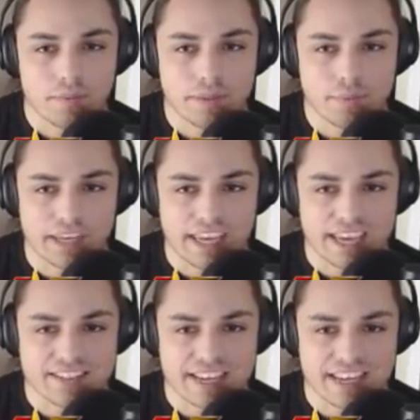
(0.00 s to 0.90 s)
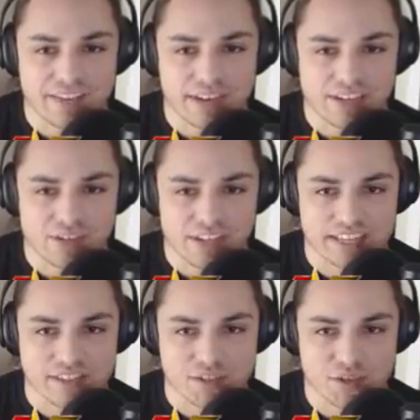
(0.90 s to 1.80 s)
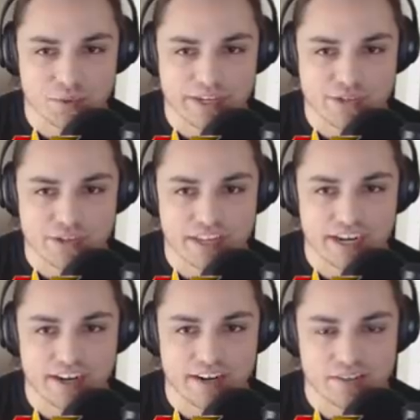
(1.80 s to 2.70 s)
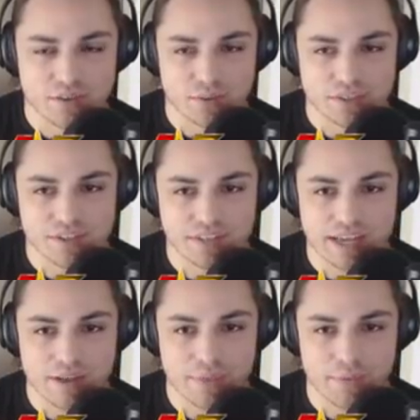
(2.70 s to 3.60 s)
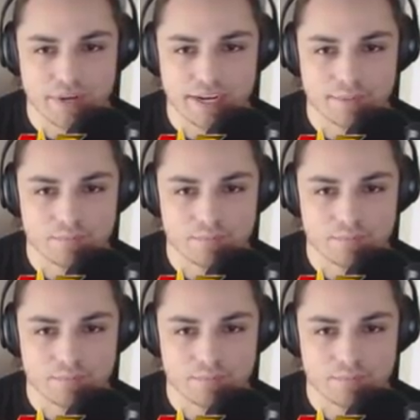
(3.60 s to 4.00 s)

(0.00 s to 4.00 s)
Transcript: And we can't take advantage of that situation there. So we're still down three.